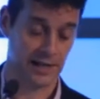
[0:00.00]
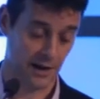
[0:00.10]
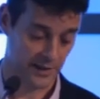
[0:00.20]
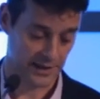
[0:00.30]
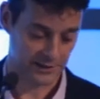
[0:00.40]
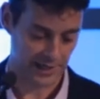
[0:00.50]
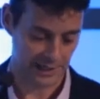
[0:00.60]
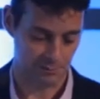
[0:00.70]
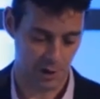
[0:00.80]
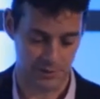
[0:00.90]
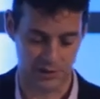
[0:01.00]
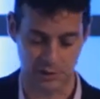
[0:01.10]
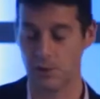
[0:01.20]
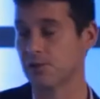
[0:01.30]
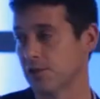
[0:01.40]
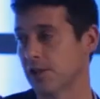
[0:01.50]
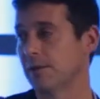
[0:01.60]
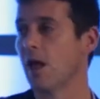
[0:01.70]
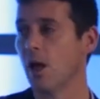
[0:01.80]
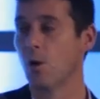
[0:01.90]
it at the exact moment she wants it
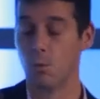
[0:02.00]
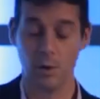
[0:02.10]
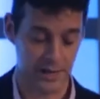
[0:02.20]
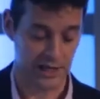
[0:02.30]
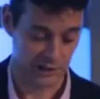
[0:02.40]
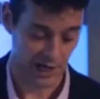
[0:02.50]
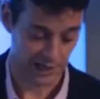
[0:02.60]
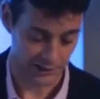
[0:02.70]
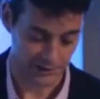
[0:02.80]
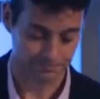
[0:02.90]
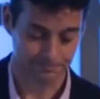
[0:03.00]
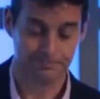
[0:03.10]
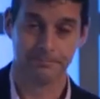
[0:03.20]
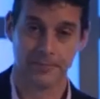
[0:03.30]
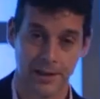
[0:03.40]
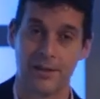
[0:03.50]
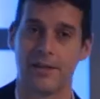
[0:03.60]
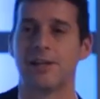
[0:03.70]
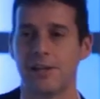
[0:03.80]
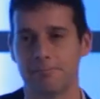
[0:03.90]
will be a challenge.
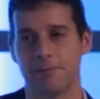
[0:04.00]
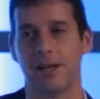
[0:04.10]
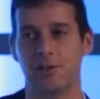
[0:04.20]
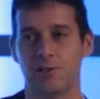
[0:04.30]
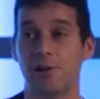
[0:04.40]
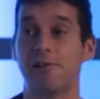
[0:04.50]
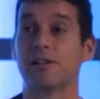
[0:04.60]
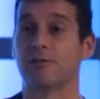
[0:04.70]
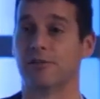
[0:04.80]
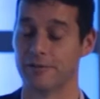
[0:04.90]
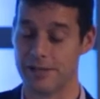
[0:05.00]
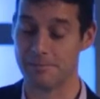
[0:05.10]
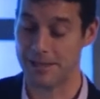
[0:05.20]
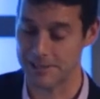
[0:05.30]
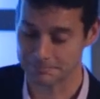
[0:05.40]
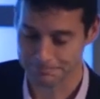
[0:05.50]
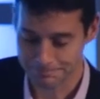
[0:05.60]
Thank you, and enjoy your extra 15 minutes.